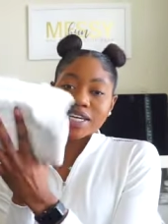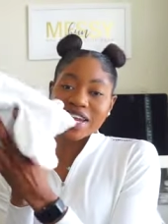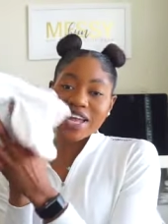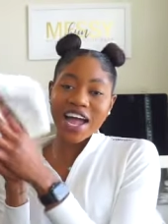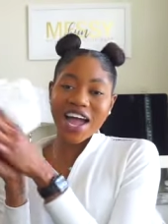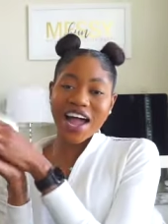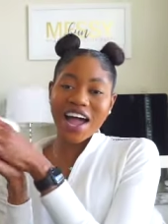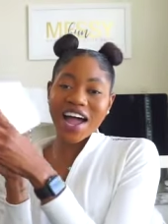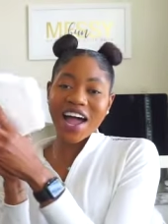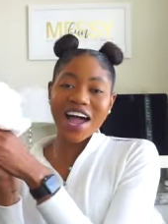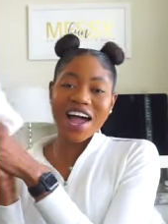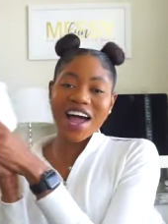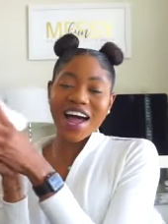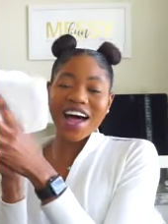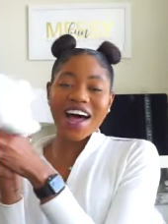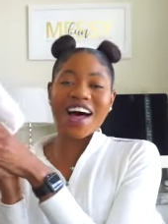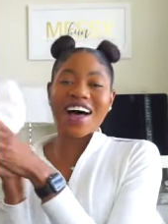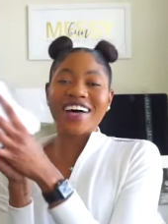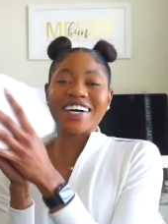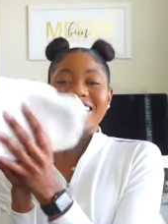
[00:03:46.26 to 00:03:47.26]

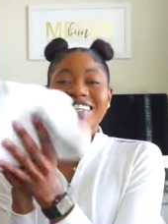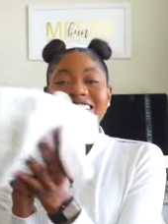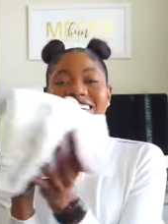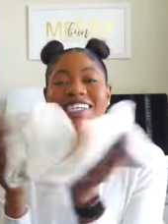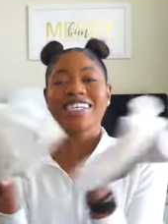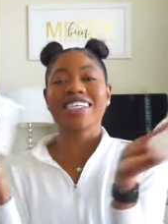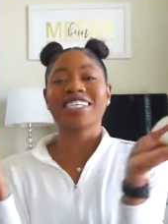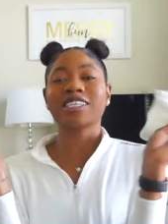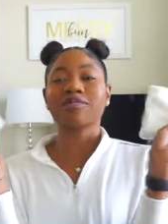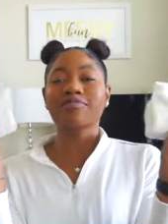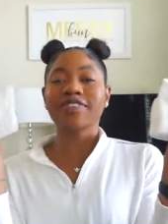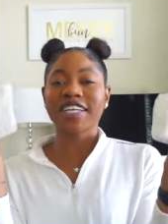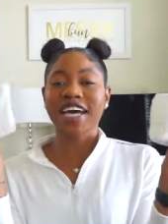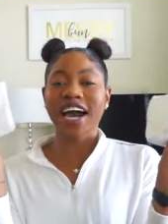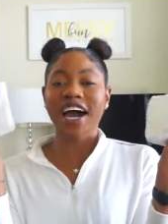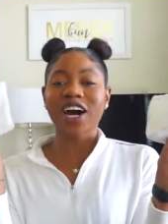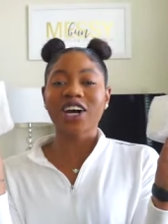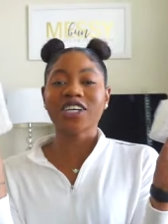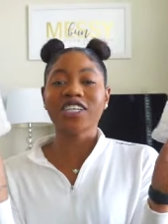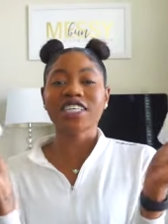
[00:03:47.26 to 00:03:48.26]
now is some
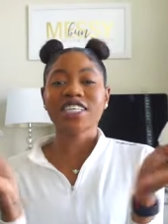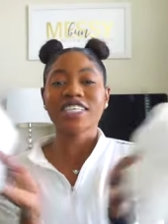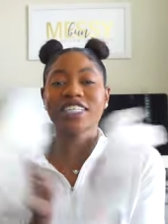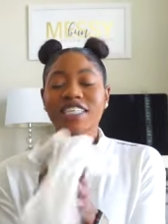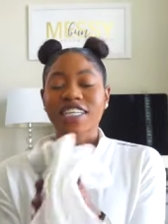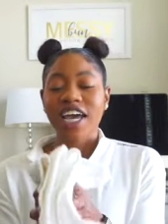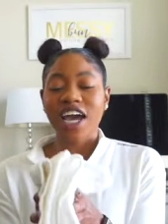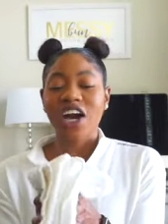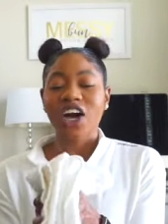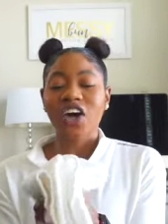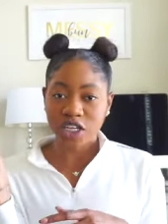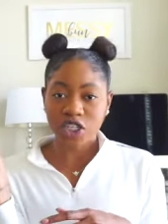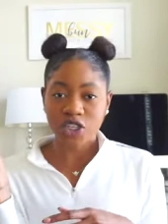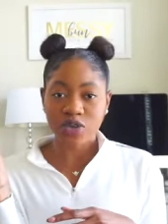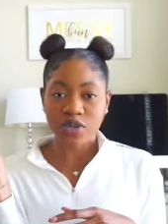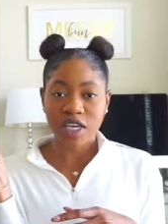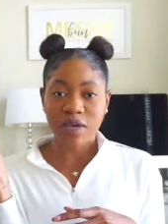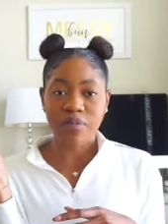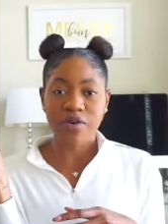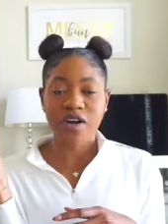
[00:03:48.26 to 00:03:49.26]
towels now i do
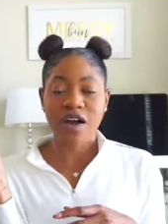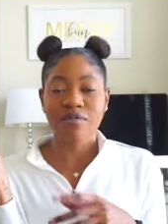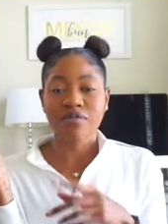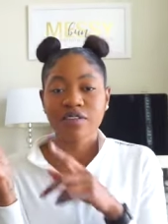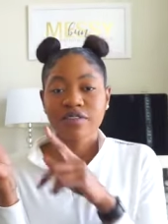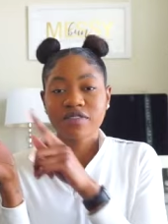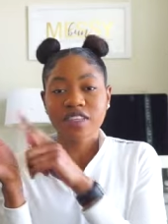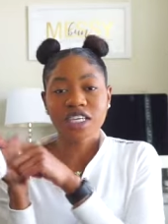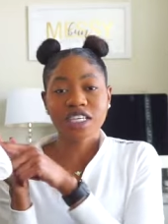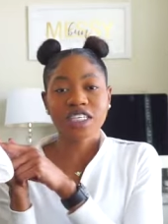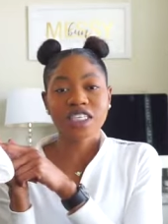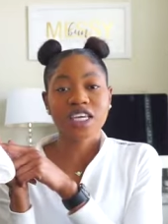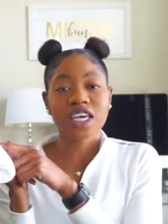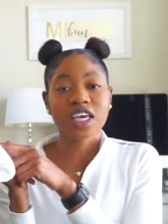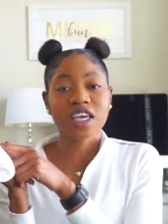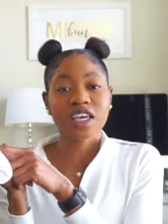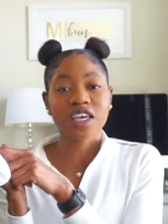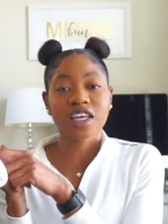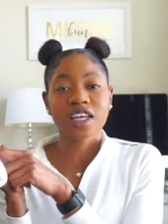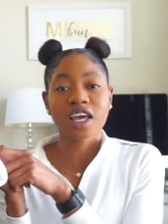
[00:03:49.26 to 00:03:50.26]
keep a couple of these
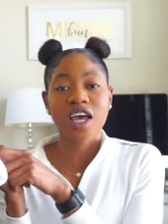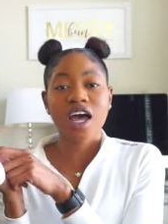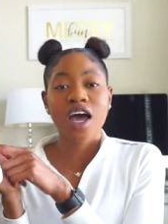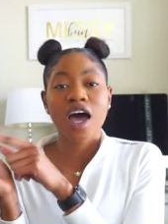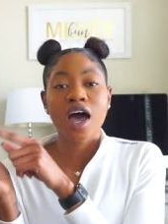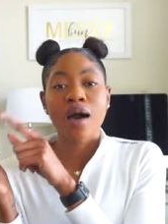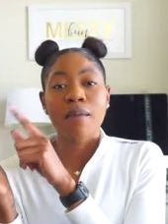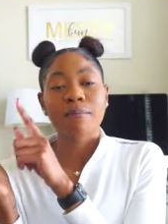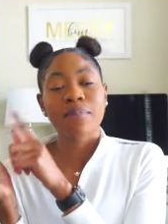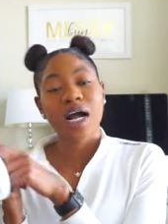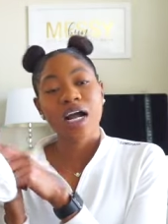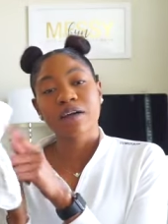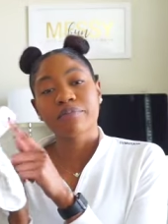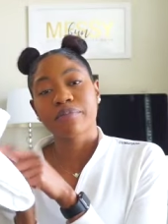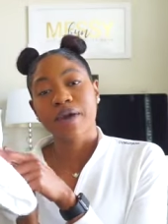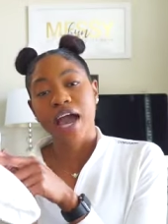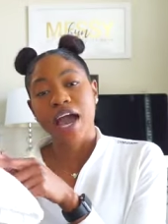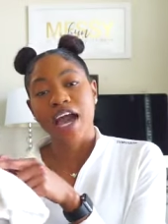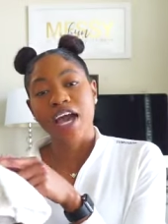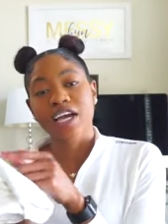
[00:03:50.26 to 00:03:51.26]
in my
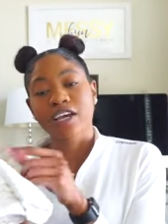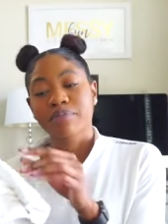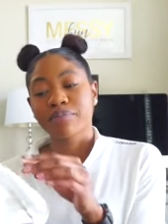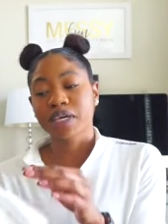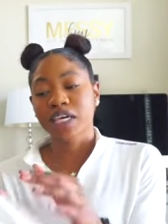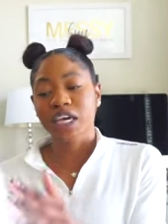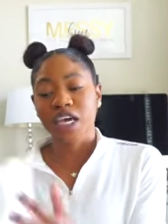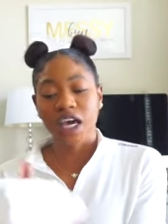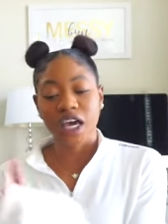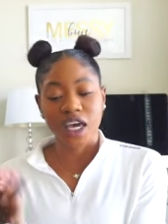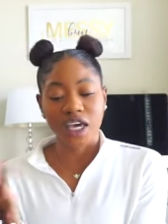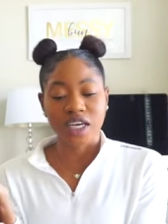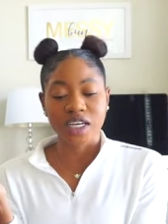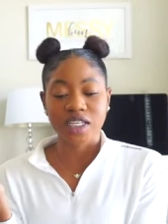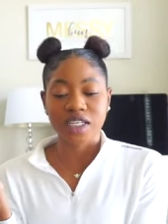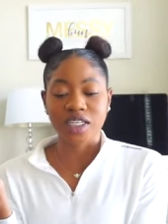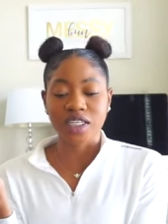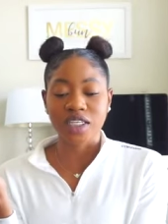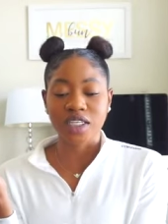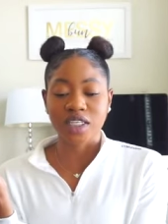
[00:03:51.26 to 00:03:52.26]
bag
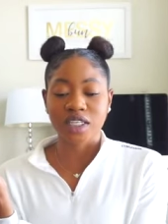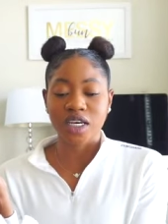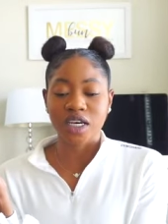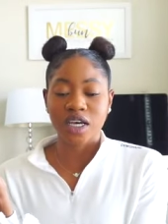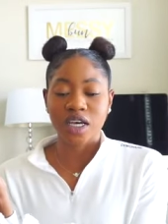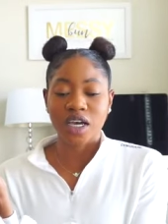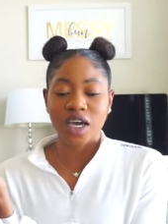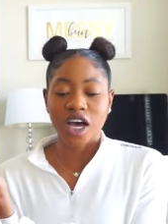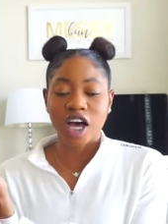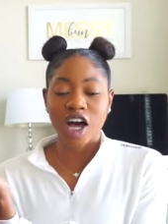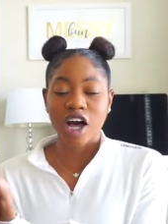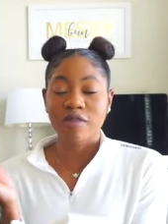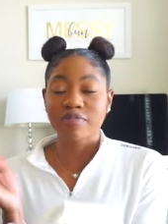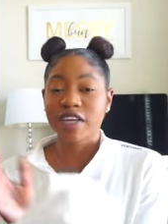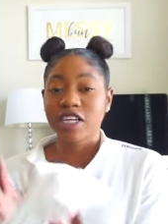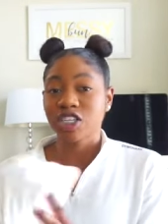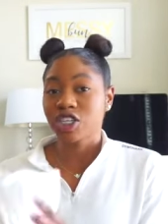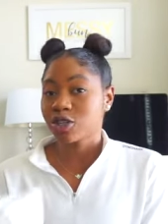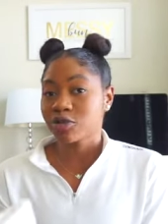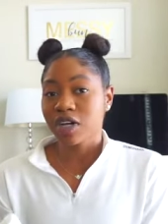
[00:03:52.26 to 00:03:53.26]
because um,
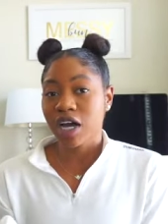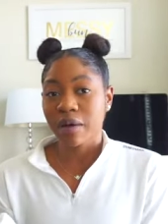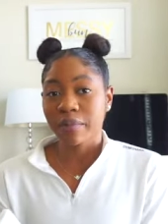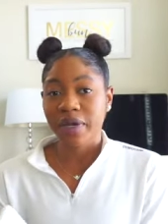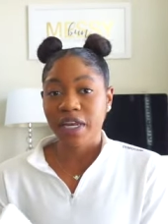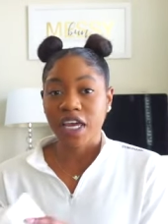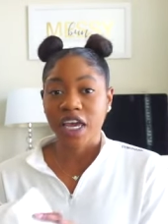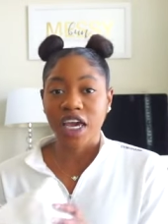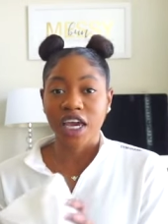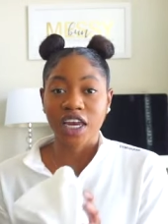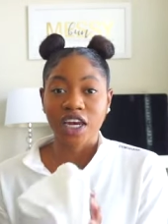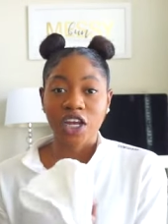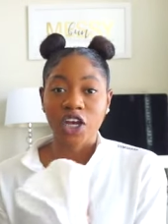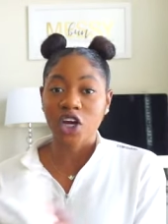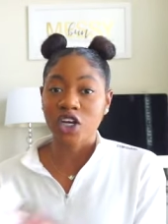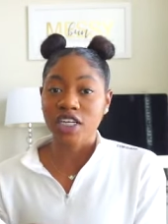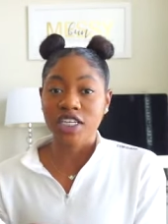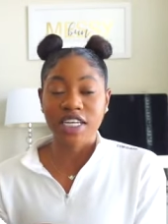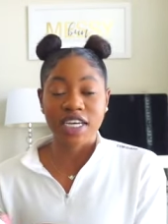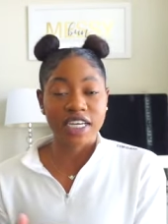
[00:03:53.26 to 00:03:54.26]
they do come in handy
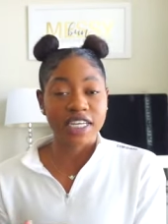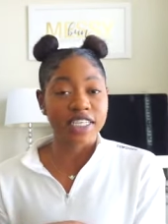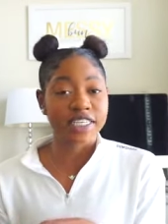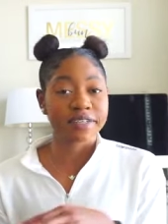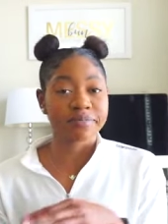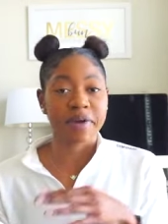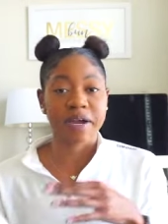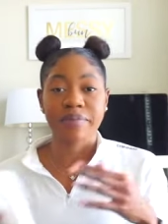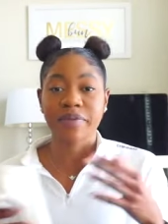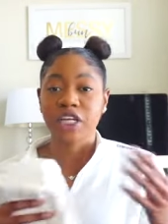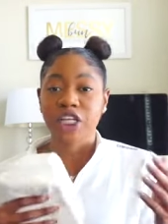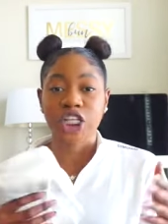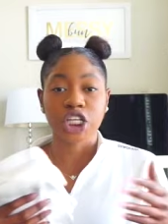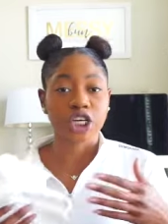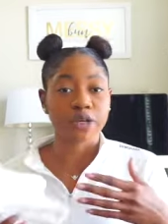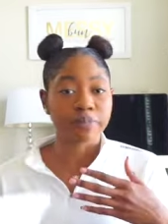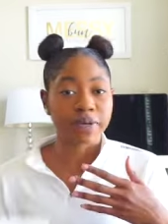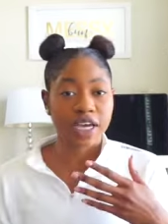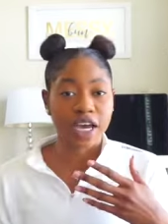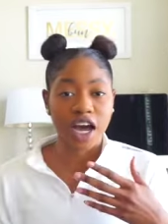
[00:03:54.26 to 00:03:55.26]
on the days it might be a
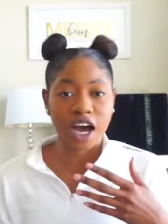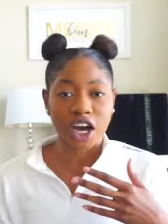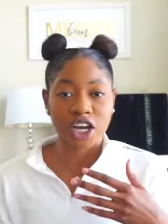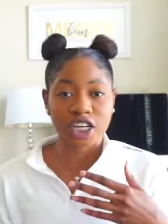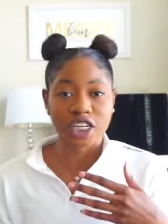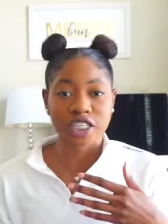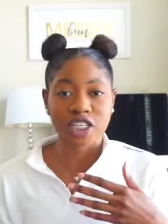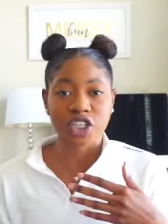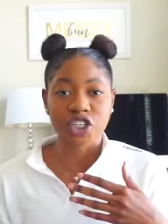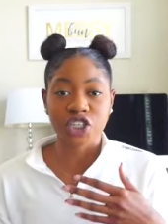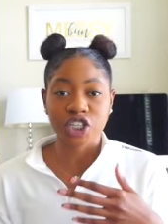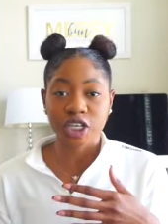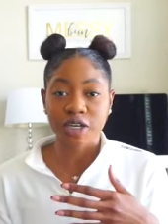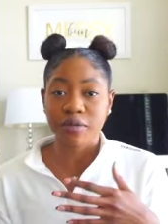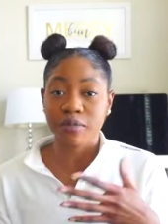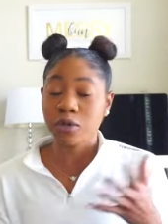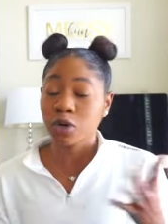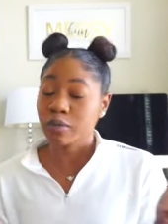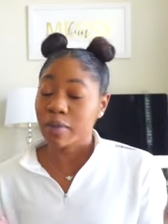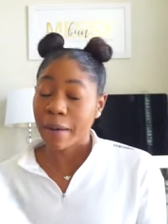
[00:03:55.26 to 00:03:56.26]
little bit hotter in the gym
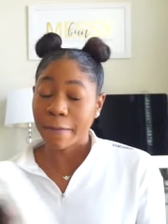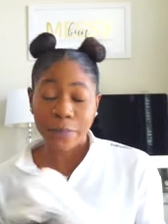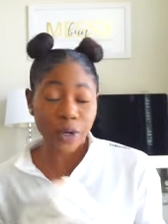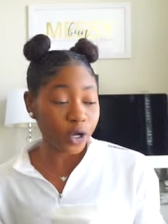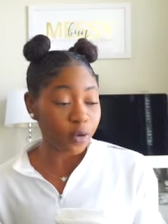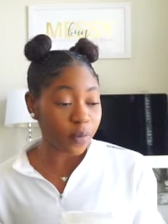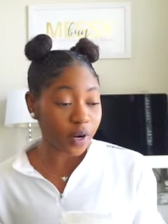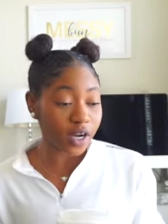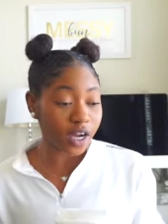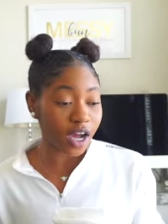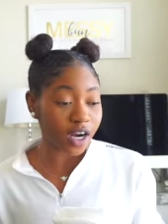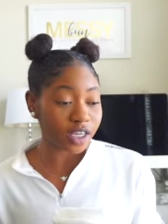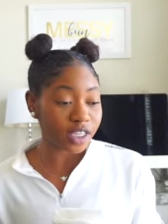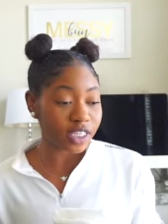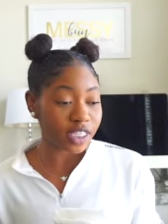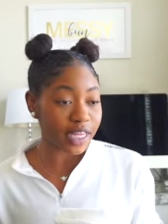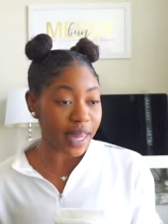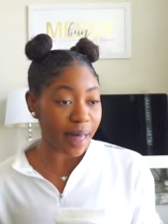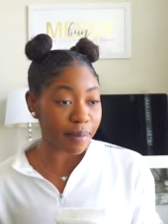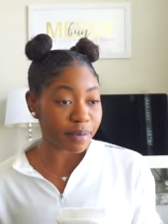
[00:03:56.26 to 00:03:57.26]
or my pre-workout is
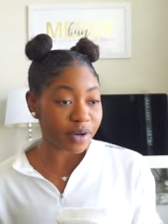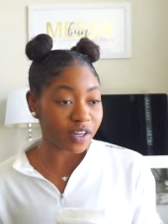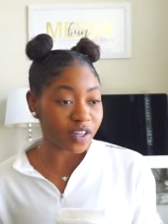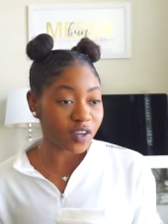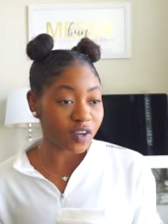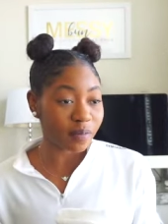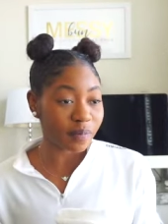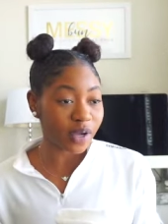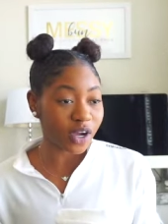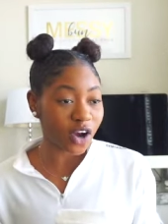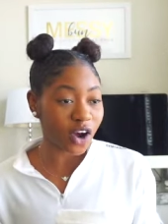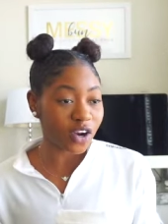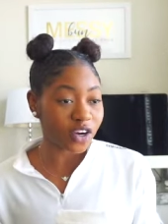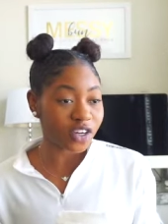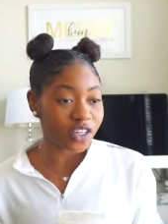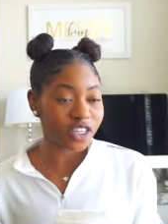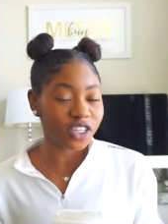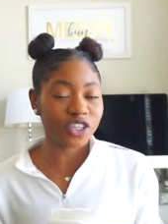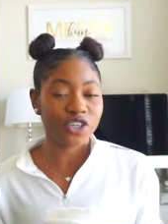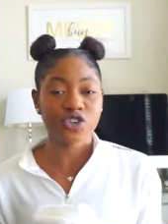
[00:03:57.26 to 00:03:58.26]
slapping a little bit
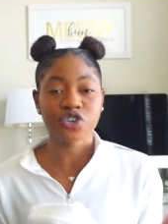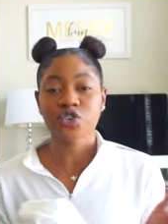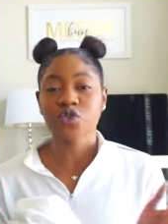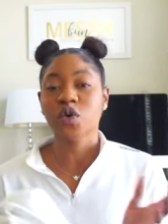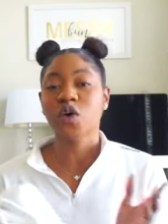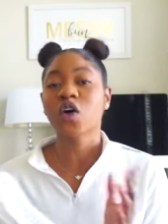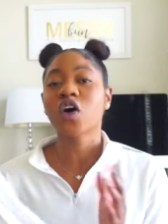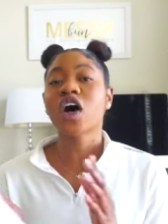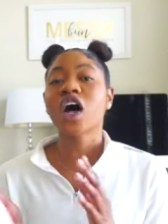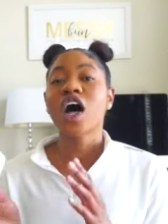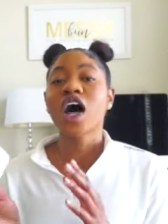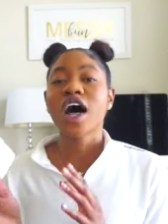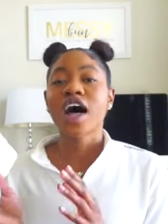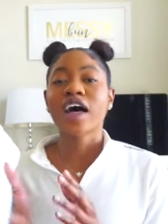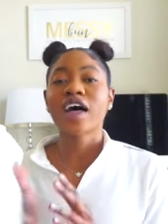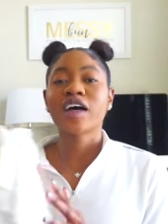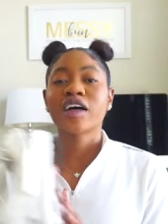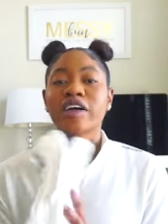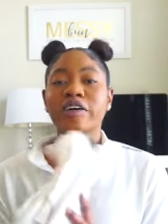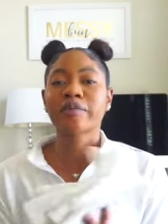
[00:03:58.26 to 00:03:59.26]
harder than usual.
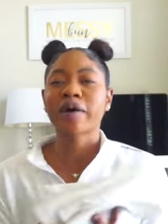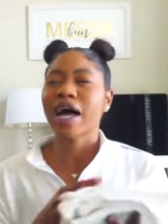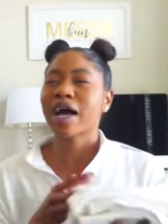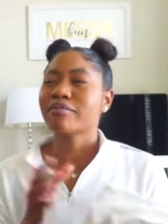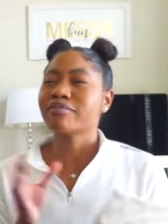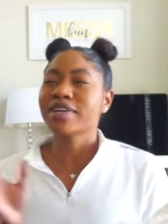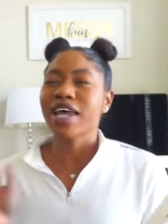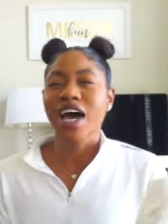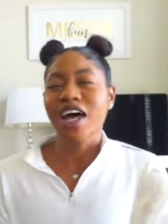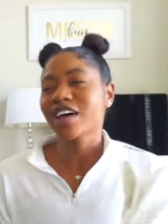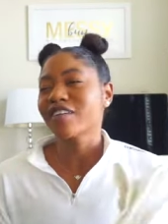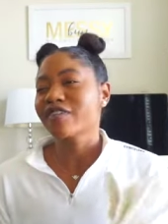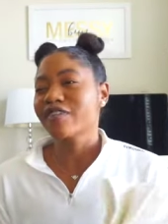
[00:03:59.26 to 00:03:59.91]
Um, I'm not a